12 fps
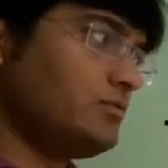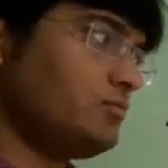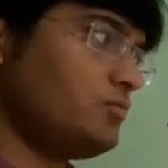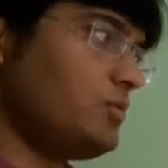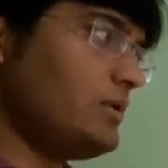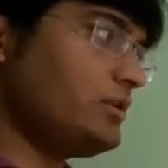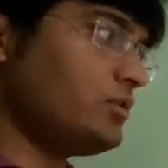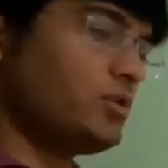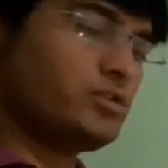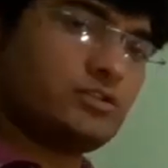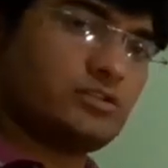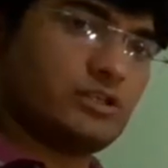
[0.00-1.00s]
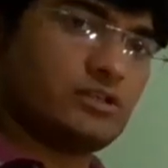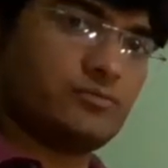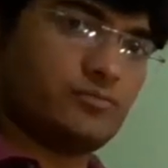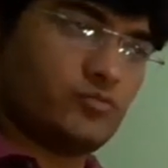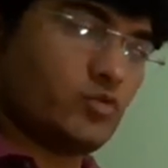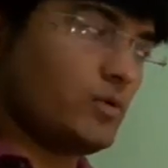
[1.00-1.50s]
we will not
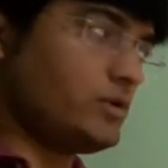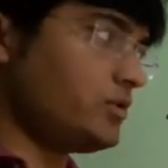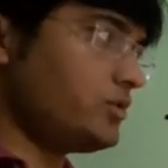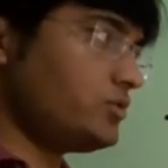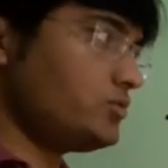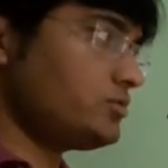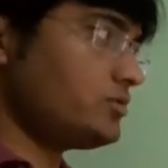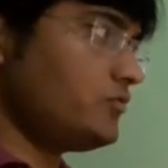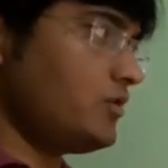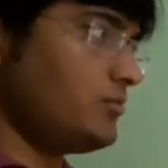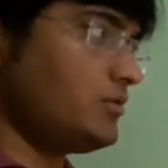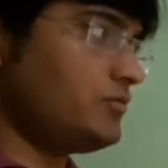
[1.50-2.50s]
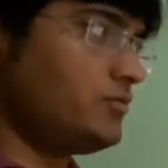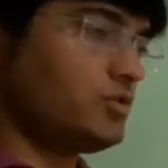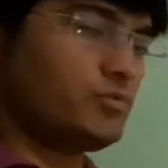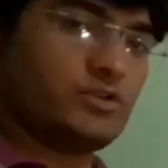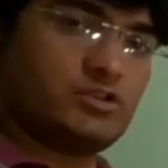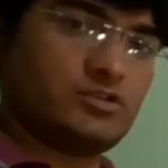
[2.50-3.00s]
use the formula for
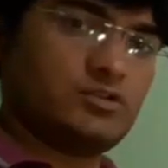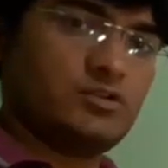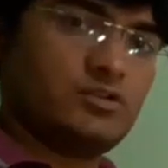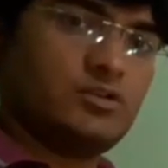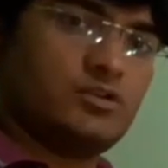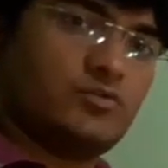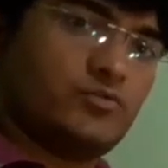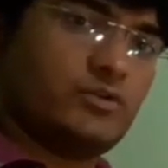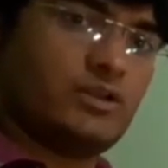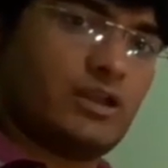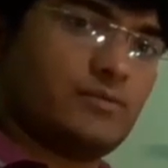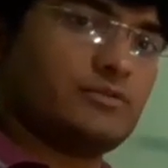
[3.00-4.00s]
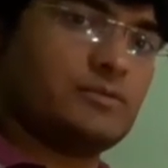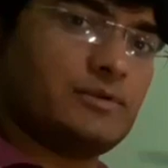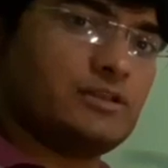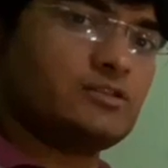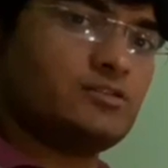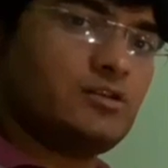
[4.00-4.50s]
which we have
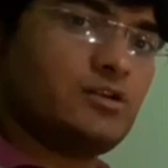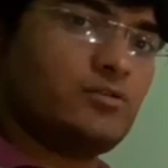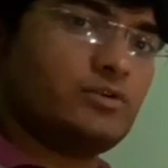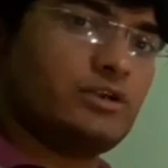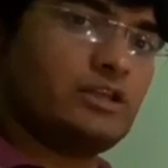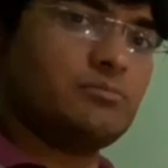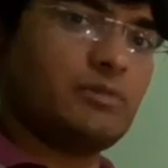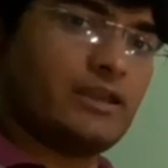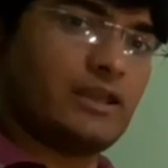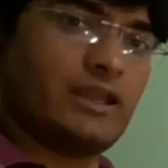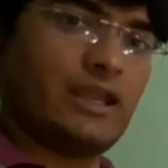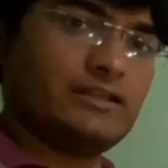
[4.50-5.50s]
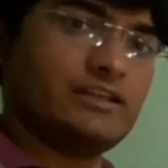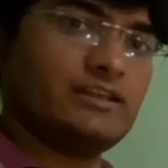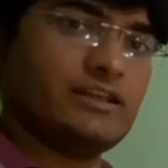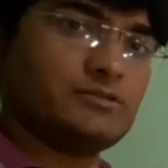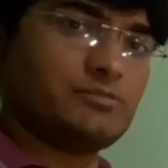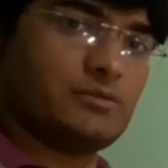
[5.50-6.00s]
replaced our d by a and d
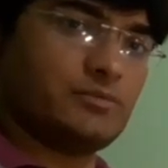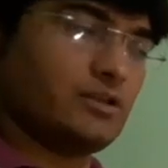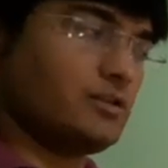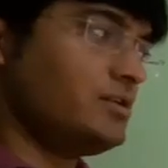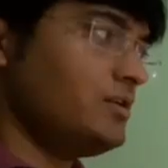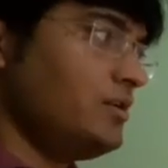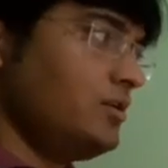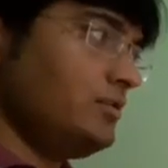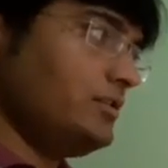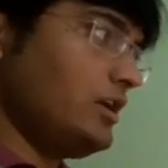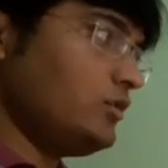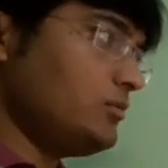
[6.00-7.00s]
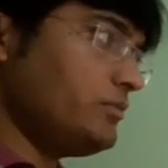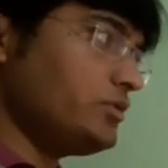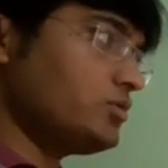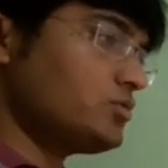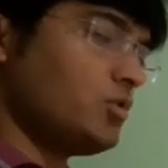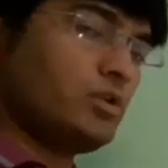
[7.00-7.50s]
dash by b. That will be
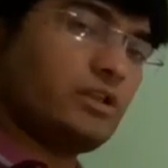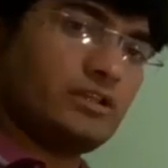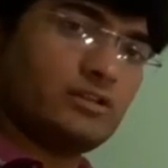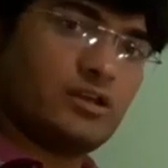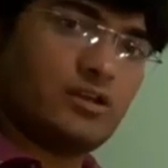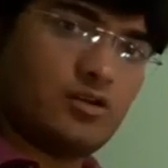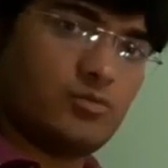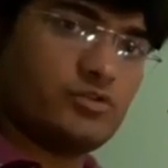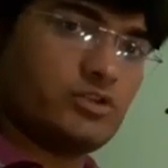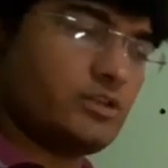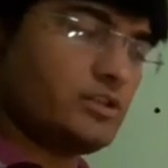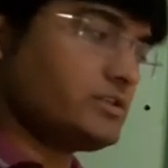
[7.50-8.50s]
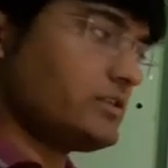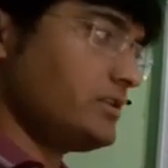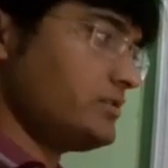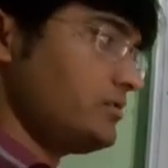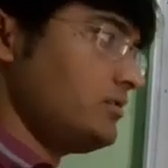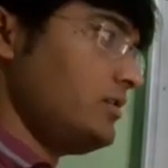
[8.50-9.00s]
used only in the homogeneous
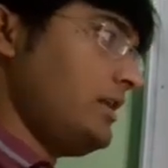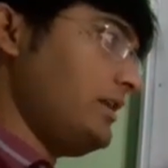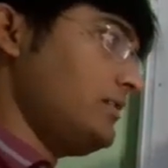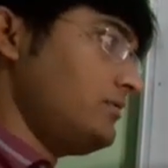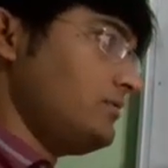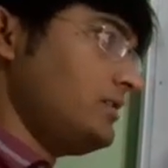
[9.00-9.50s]
case, and